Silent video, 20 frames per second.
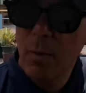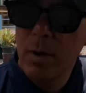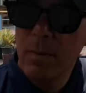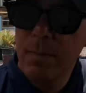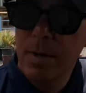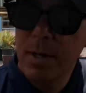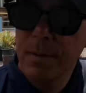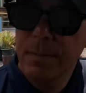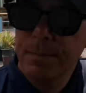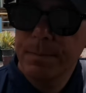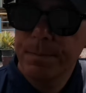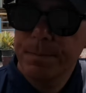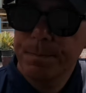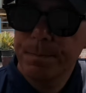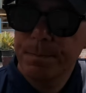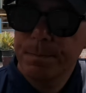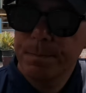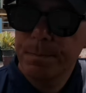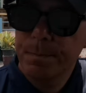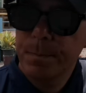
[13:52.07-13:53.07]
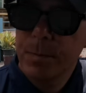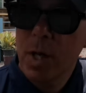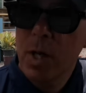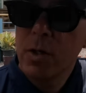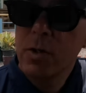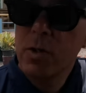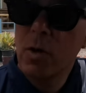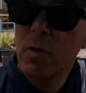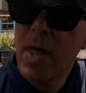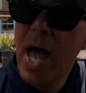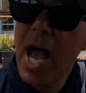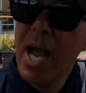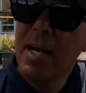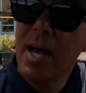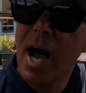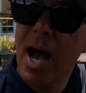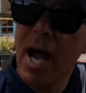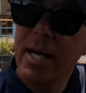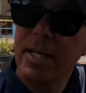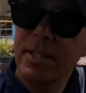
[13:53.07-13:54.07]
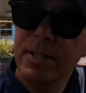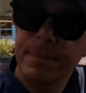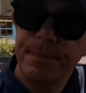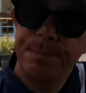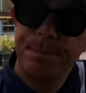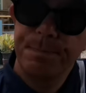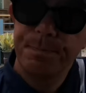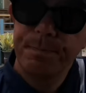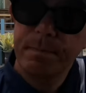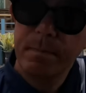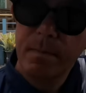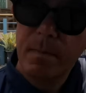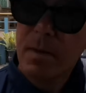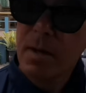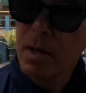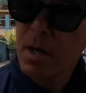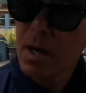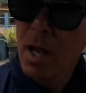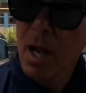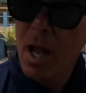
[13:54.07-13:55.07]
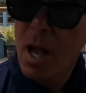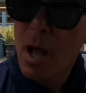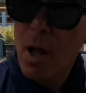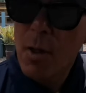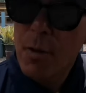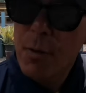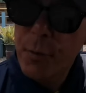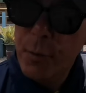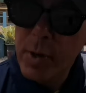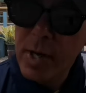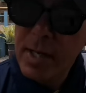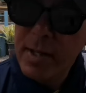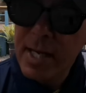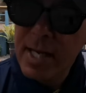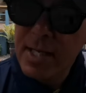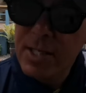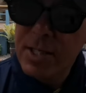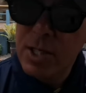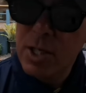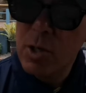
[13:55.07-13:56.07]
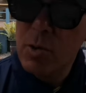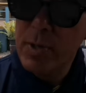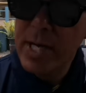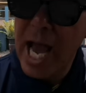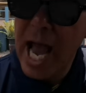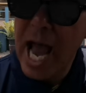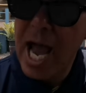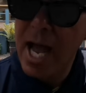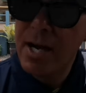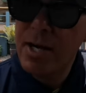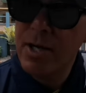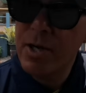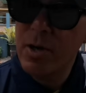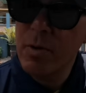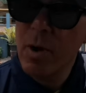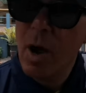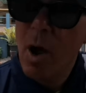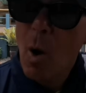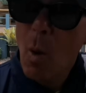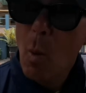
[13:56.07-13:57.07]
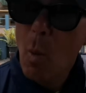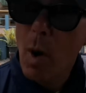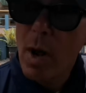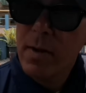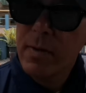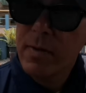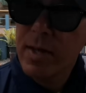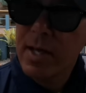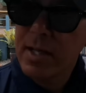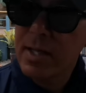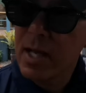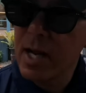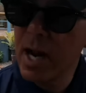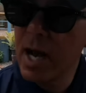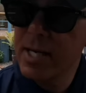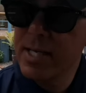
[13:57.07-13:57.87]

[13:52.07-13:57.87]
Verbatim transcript: I would be. So that, guys, Three things that you can do, one thing